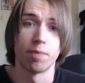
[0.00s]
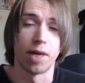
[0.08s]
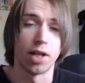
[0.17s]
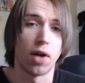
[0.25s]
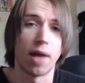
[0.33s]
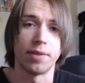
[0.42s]
but I
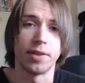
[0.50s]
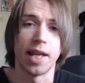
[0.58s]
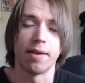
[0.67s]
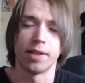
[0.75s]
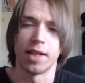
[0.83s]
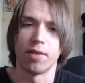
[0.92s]
don't have the
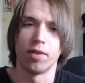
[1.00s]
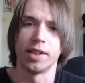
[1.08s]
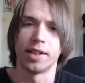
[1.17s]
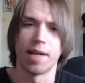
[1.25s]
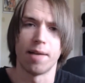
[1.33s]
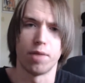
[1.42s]
game because I really
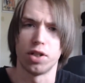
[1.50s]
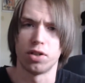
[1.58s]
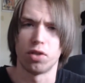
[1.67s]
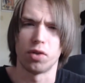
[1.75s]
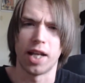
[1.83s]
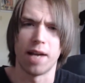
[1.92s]
care much,
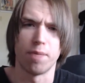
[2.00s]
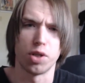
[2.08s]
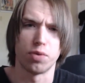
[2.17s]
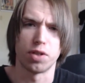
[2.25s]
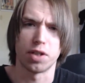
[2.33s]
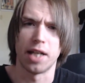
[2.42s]
don't care much
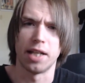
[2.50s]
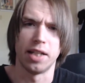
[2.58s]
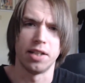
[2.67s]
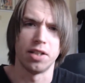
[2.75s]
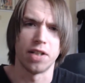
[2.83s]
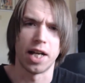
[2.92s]
for
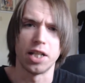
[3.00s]
Skylanders.